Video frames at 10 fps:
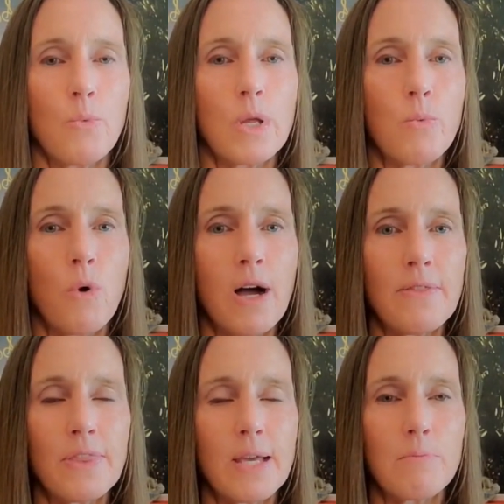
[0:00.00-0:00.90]
we
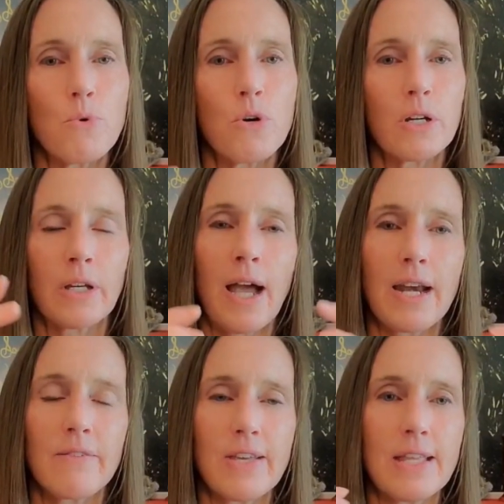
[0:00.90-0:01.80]
want them more
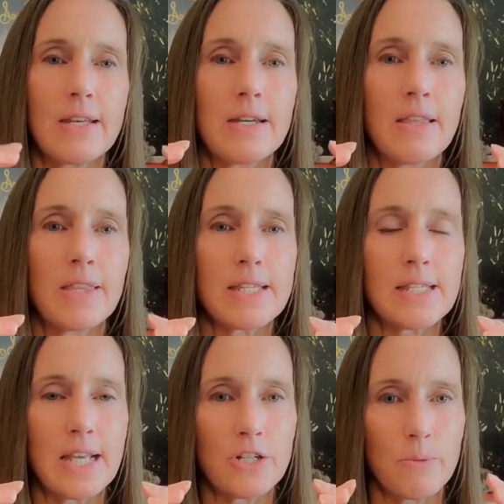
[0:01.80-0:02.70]
kind of in the
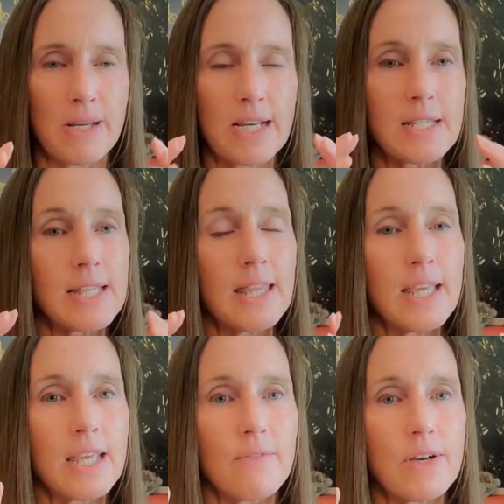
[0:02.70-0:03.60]
center, because then
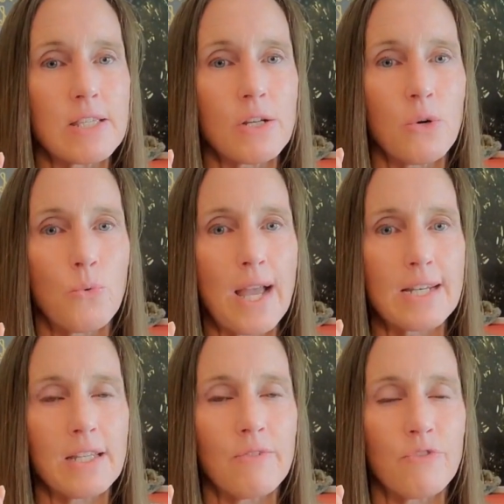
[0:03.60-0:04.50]
they give us
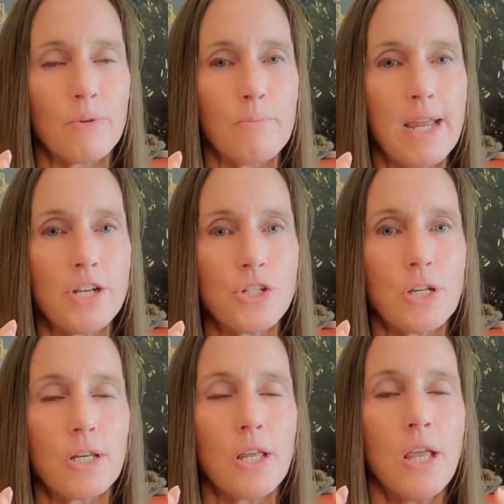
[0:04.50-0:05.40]
correct
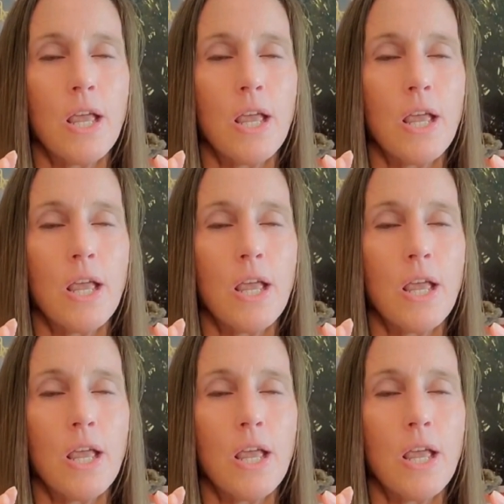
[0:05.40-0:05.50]
information.